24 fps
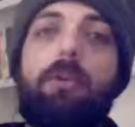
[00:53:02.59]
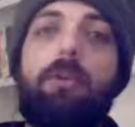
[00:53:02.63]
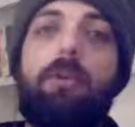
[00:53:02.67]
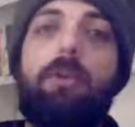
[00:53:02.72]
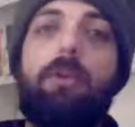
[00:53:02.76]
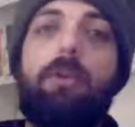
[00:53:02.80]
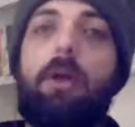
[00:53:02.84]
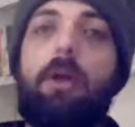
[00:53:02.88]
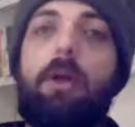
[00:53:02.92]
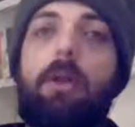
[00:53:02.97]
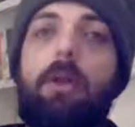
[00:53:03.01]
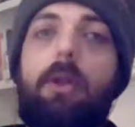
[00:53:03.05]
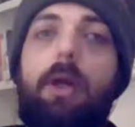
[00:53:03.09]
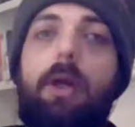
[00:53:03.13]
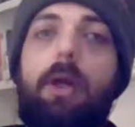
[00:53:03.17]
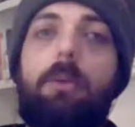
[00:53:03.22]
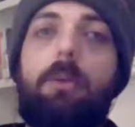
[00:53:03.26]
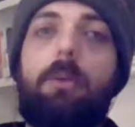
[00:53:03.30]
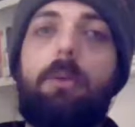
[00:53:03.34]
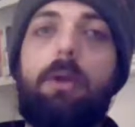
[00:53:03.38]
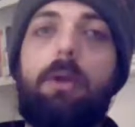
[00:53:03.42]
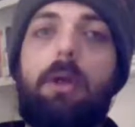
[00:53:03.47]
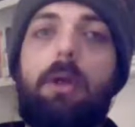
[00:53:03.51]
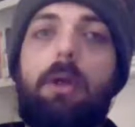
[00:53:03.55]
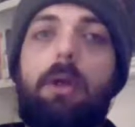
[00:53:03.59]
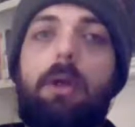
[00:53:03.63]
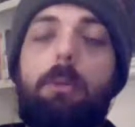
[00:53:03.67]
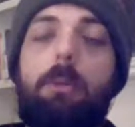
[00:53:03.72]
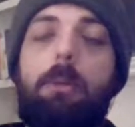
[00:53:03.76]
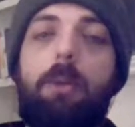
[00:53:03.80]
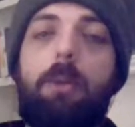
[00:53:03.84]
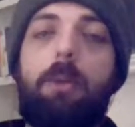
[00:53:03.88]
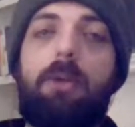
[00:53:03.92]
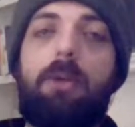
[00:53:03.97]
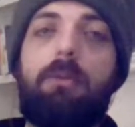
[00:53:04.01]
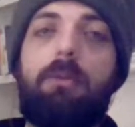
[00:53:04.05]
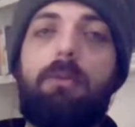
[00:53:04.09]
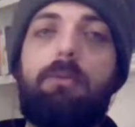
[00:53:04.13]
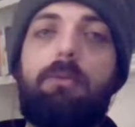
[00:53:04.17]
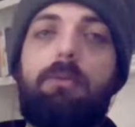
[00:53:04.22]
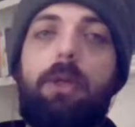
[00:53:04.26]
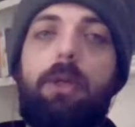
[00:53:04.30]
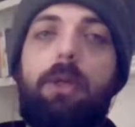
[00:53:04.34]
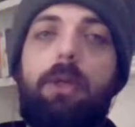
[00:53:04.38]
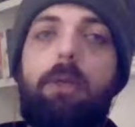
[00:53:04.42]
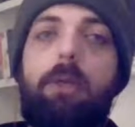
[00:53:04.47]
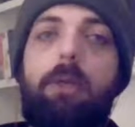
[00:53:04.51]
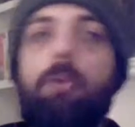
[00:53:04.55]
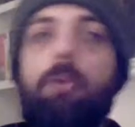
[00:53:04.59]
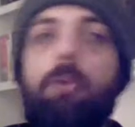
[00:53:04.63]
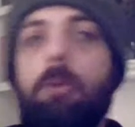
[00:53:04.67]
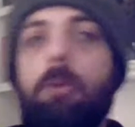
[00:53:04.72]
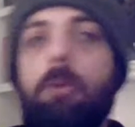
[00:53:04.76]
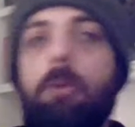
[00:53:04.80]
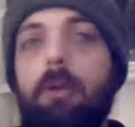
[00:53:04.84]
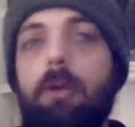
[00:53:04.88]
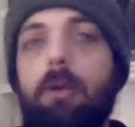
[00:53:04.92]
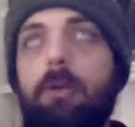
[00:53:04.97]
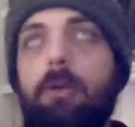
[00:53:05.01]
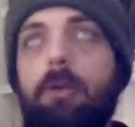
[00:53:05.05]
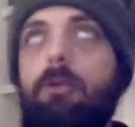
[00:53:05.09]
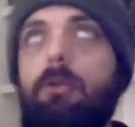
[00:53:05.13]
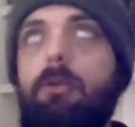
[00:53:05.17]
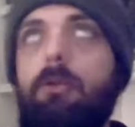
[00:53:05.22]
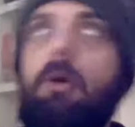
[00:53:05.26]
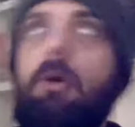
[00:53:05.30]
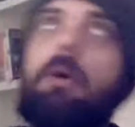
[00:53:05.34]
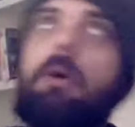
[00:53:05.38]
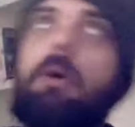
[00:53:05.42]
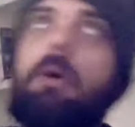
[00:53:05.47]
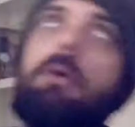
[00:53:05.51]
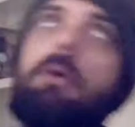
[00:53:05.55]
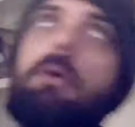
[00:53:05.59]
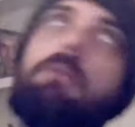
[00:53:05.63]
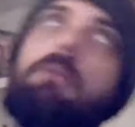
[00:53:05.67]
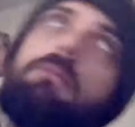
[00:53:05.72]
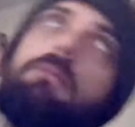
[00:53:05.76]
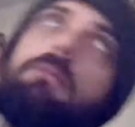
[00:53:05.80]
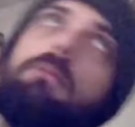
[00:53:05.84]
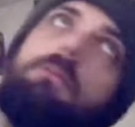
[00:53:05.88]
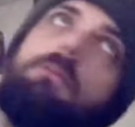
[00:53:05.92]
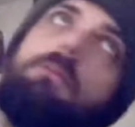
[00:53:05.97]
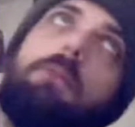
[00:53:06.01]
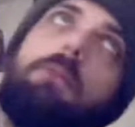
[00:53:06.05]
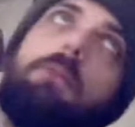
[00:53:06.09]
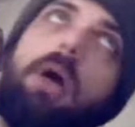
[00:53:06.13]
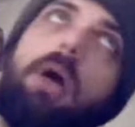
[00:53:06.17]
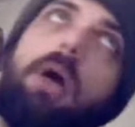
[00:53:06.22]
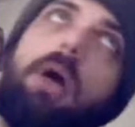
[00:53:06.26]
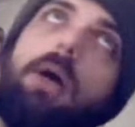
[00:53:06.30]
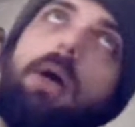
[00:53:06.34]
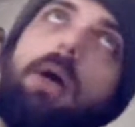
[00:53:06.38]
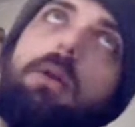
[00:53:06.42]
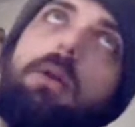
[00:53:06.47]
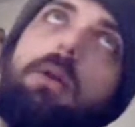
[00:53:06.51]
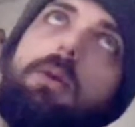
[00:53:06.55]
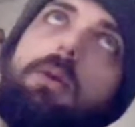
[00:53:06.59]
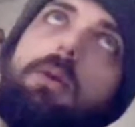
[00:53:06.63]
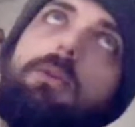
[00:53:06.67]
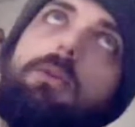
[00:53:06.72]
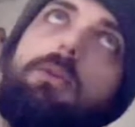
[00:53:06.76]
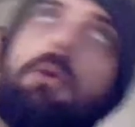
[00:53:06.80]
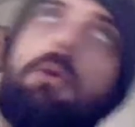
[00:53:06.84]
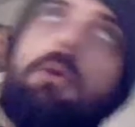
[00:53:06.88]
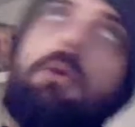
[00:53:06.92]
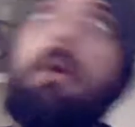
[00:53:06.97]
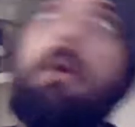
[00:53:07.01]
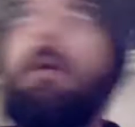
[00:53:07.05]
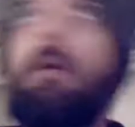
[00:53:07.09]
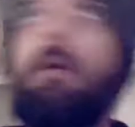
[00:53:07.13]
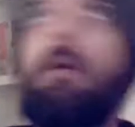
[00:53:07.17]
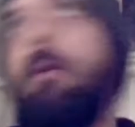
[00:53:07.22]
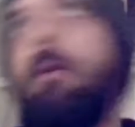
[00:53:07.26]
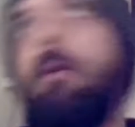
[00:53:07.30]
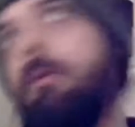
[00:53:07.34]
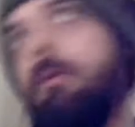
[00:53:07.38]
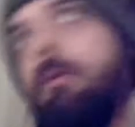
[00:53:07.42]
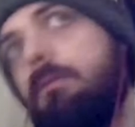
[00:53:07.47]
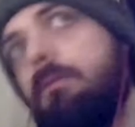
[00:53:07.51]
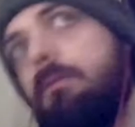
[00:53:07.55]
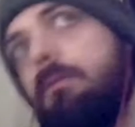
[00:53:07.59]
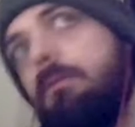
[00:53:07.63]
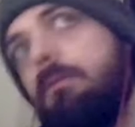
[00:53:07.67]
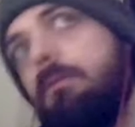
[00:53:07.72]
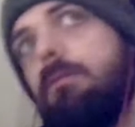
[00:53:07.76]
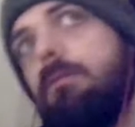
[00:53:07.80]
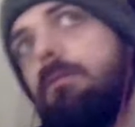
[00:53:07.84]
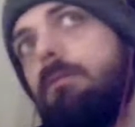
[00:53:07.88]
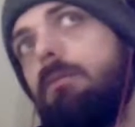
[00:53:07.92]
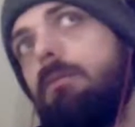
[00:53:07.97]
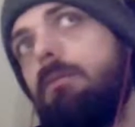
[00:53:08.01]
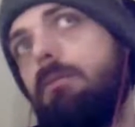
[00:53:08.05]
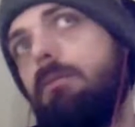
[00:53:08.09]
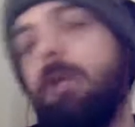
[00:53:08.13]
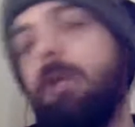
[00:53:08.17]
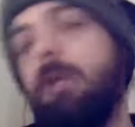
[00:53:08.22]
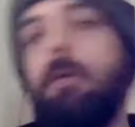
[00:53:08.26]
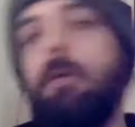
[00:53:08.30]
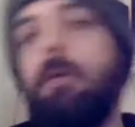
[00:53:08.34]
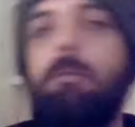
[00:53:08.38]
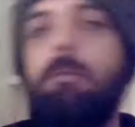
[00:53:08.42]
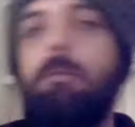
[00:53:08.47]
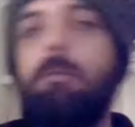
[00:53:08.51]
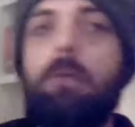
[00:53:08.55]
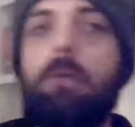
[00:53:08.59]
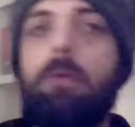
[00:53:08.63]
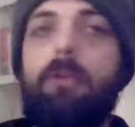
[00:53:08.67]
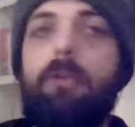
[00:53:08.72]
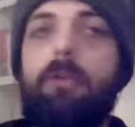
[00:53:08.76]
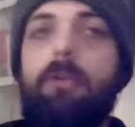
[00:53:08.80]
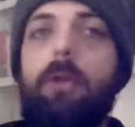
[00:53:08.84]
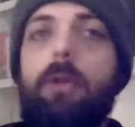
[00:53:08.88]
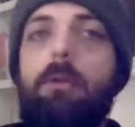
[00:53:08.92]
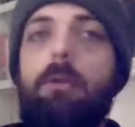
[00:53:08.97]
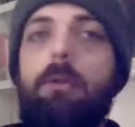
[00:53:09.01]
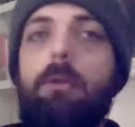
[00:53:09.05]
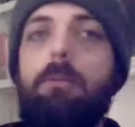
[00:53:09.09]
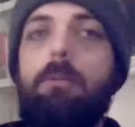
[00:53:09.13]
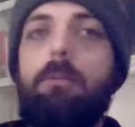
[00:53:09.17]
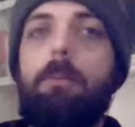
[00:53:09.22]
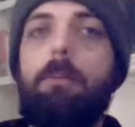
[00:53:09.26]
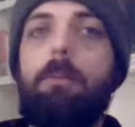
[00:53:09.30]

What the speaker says: we'll just get all that. We'll get a couple weeks of like Roman looks strong, Nia looks strong. You know, it's that.